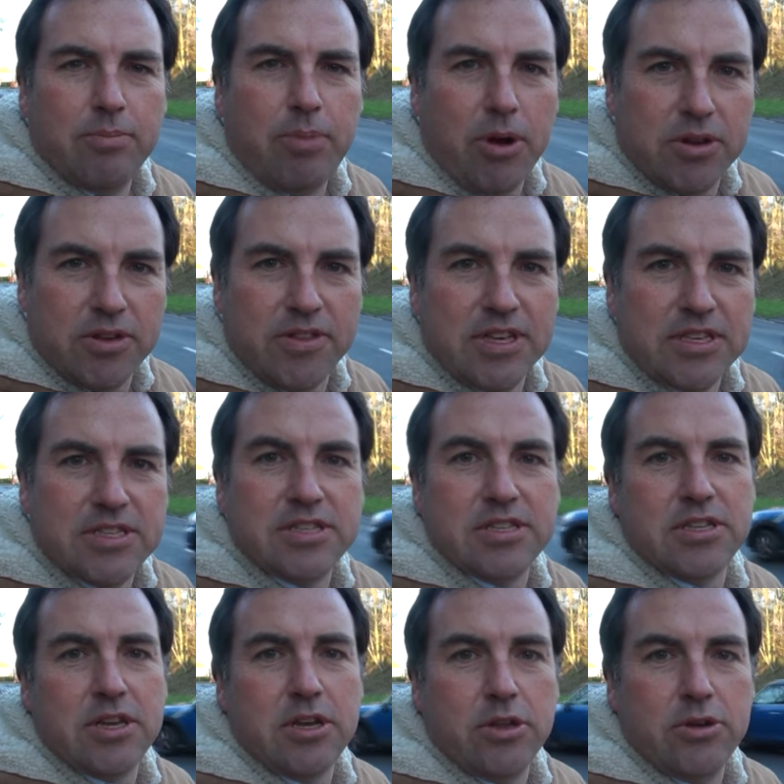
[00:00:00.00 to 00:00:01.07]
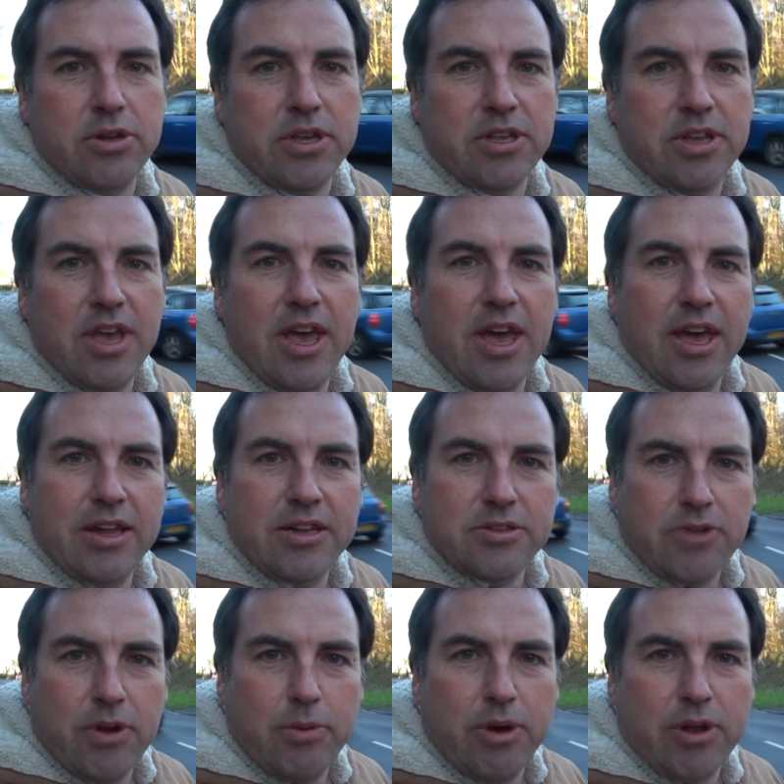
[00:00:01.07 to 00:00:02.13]
part of this isn't included, and
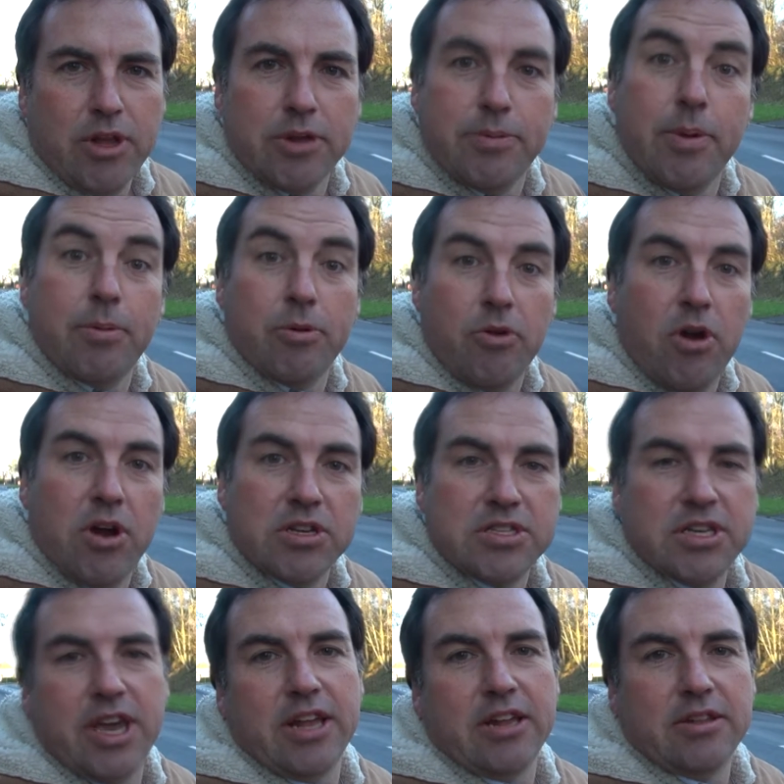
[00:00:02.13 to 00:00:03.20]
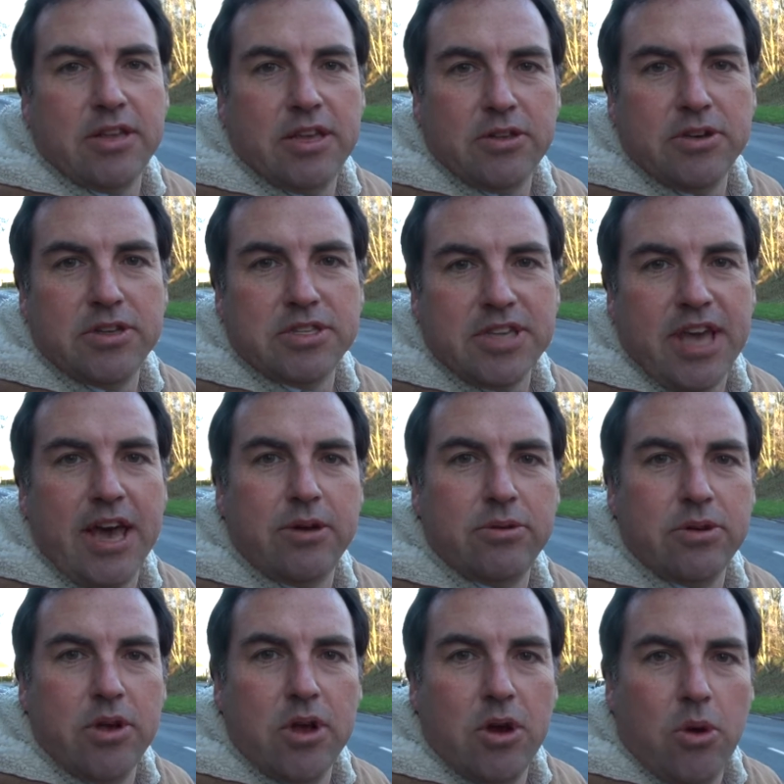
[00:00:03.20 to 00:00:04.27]
it's right where a lot of people cross to get either into
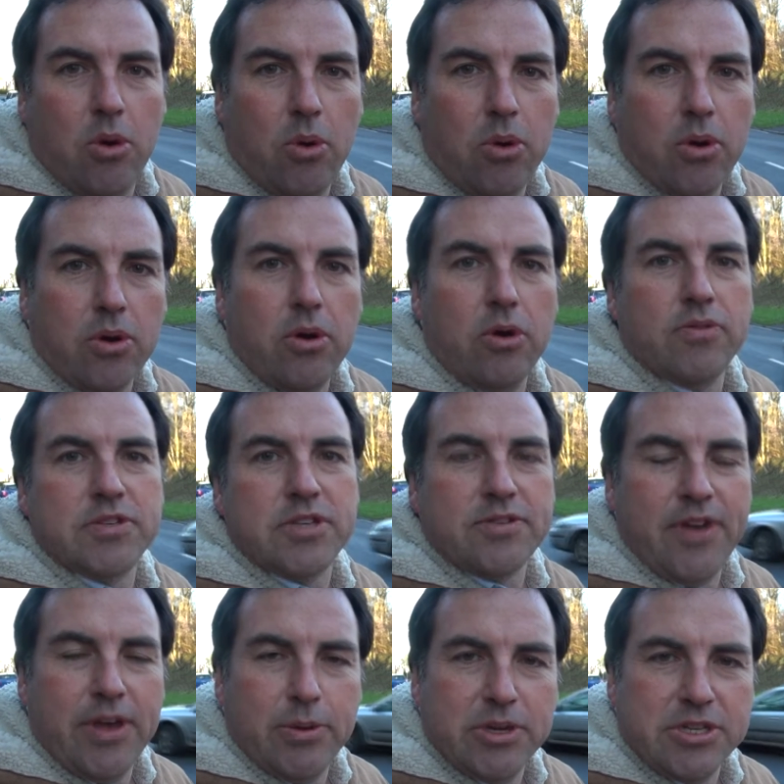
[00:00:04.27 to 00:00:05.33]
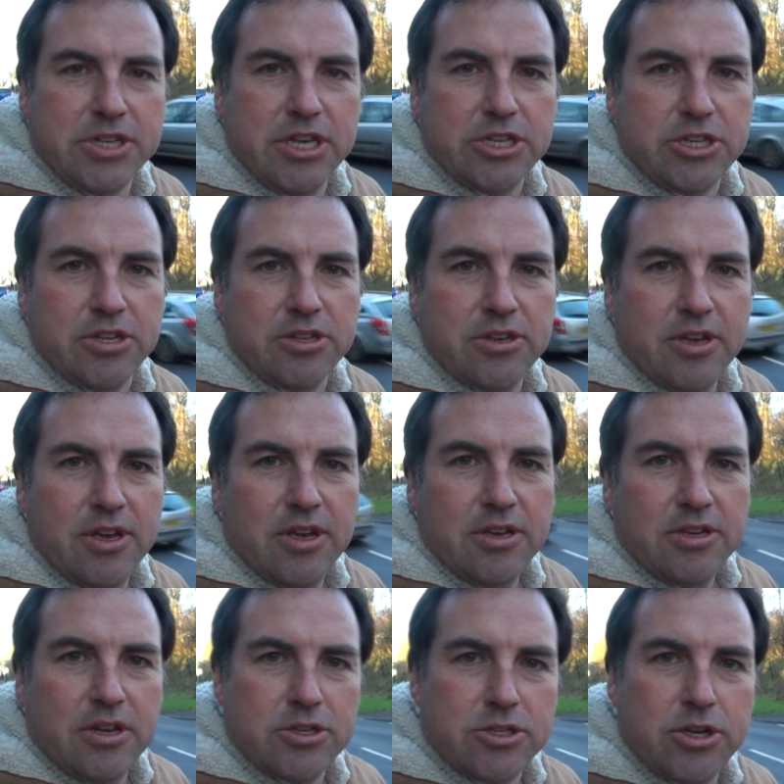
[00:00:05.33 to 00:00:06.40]
town or over to the railway station.
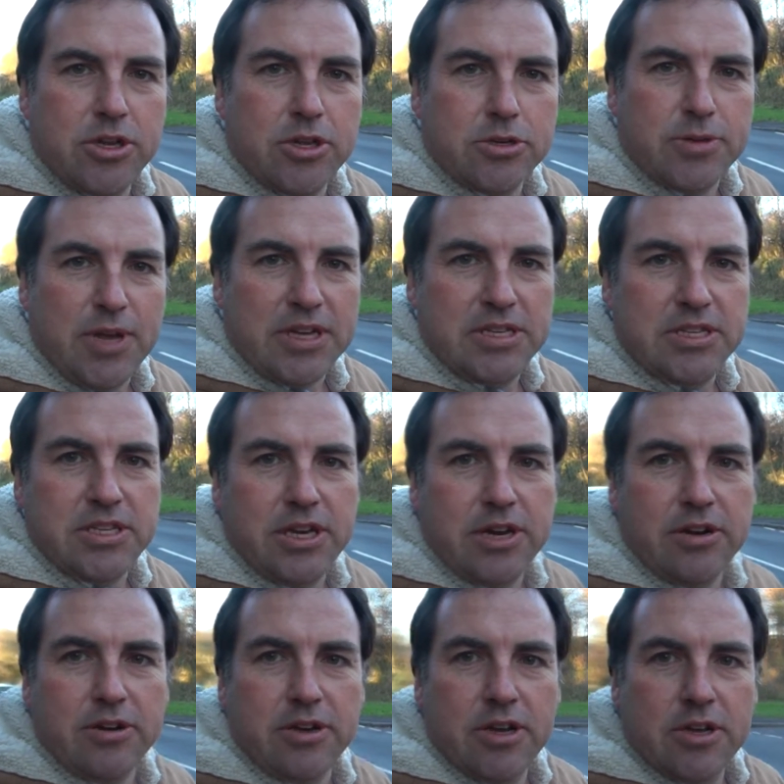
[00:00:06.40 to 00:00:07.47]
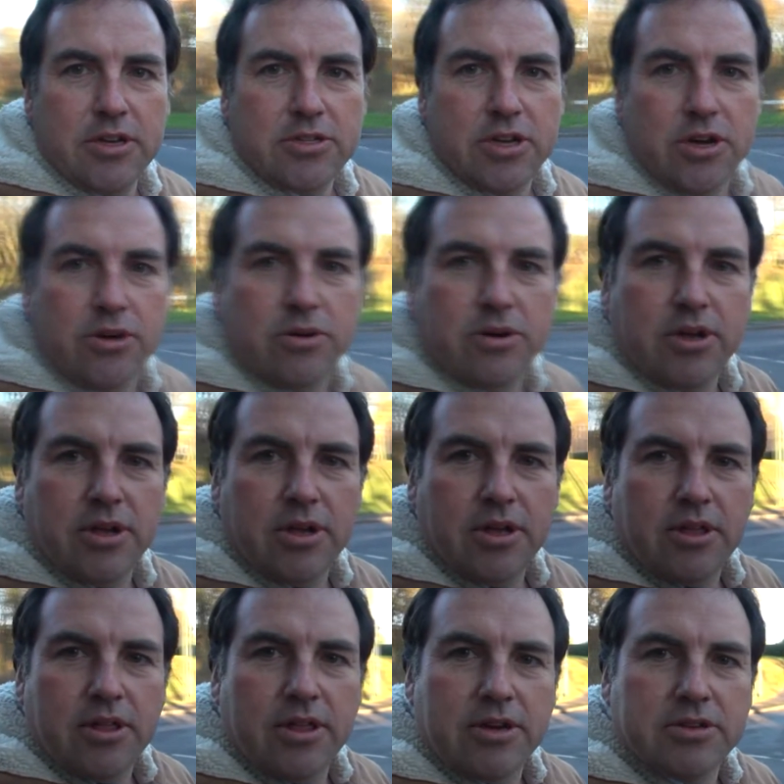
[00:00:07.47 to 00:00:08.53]
I'll show you those sections here. So
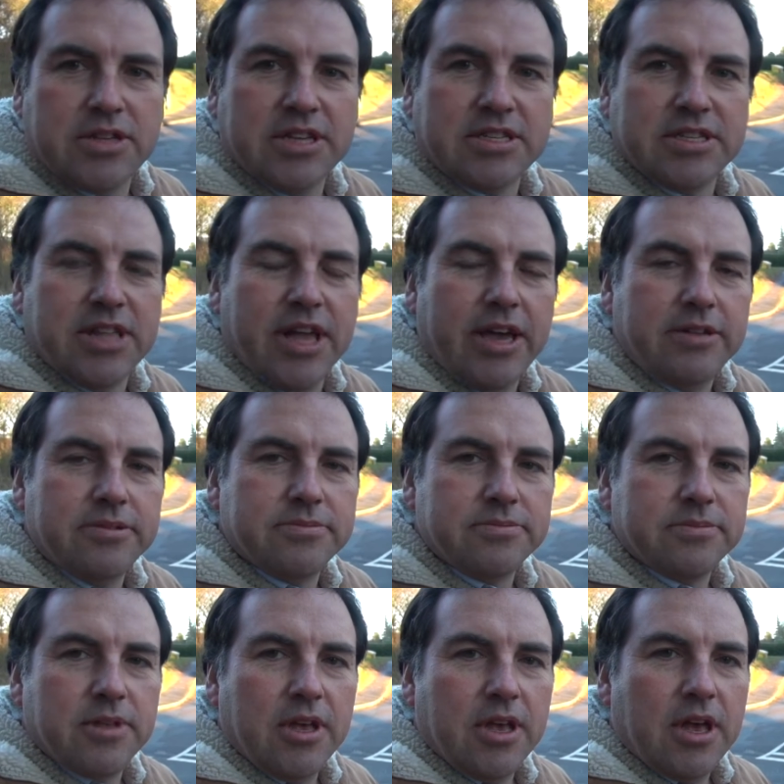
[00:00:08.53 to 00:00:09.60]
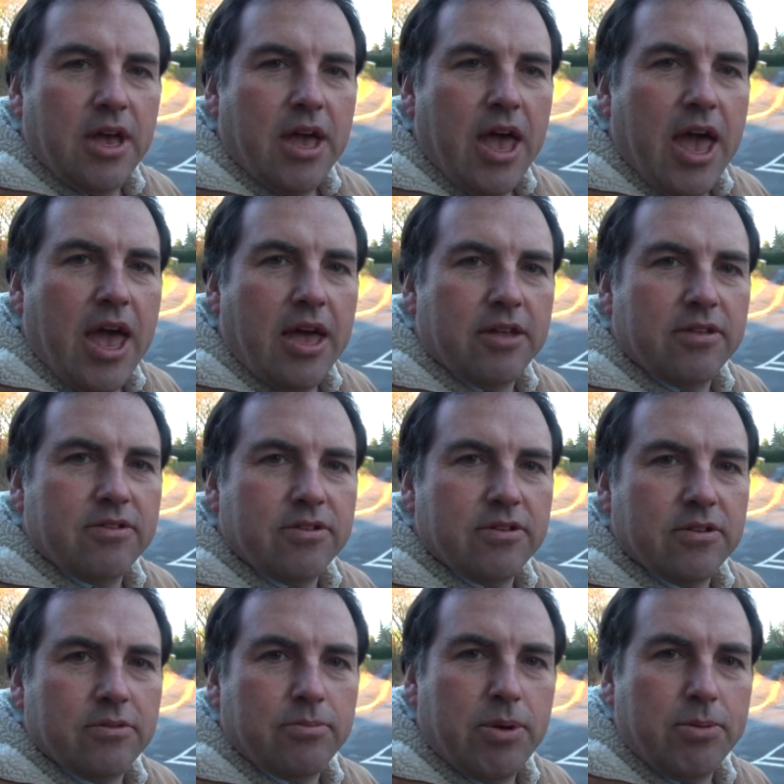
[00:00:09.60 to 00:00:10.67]
there's Dance's Lane, and
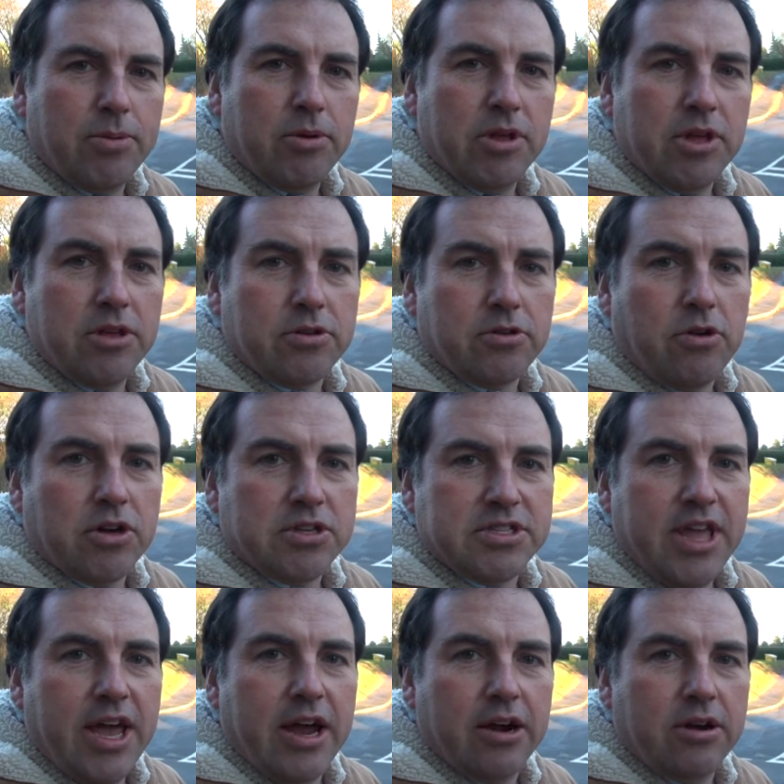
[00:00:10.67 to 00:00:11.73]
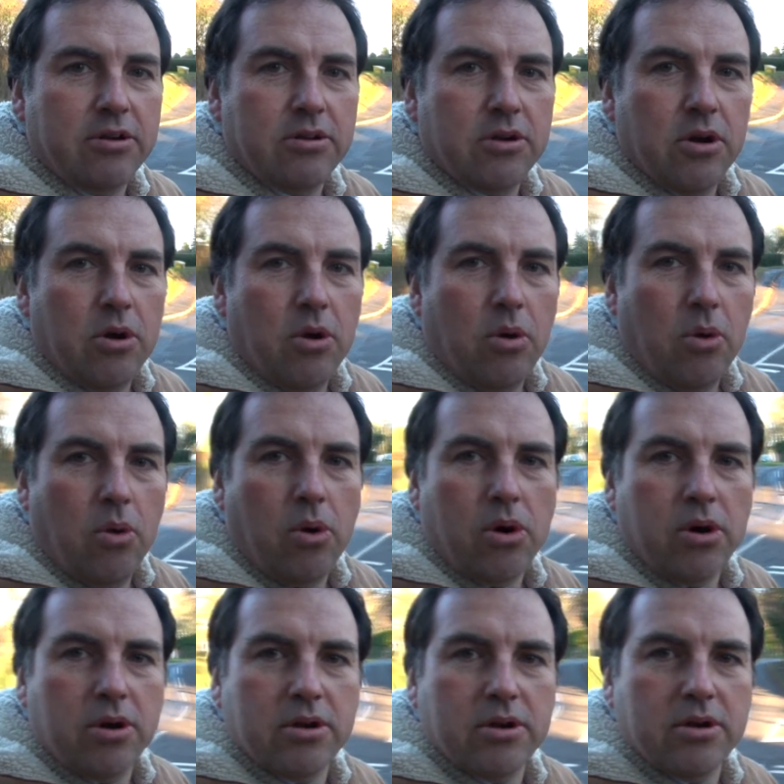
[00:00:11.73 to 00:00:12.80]
people will either cross there
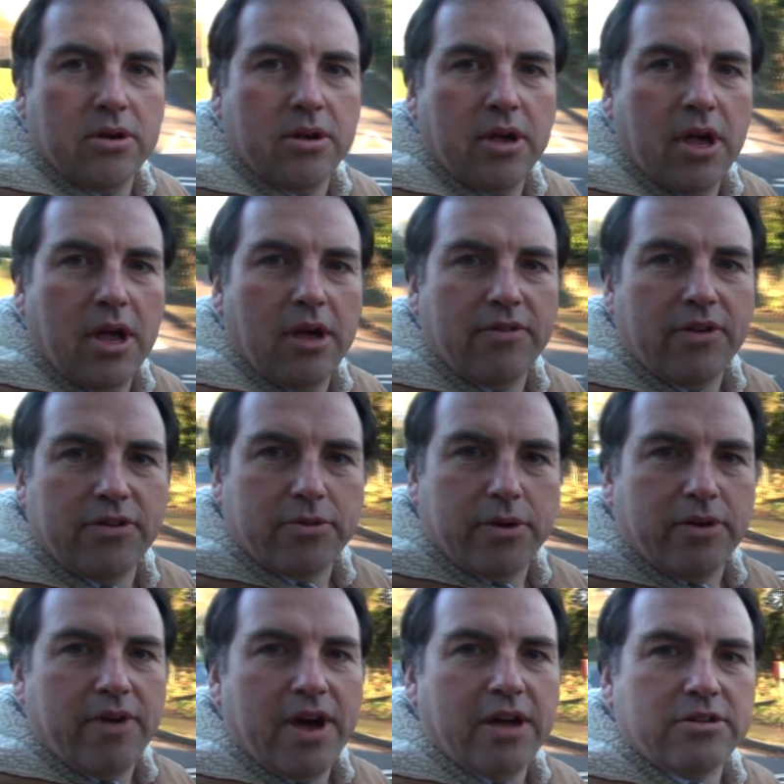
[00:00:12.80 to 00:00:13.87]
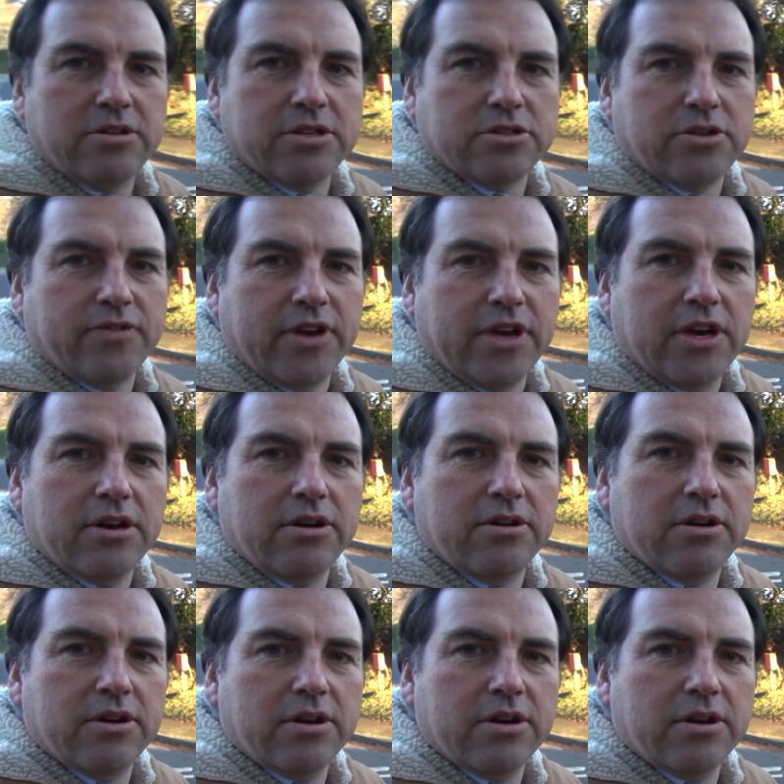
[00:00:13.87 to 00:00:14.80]
or they swing around just over here.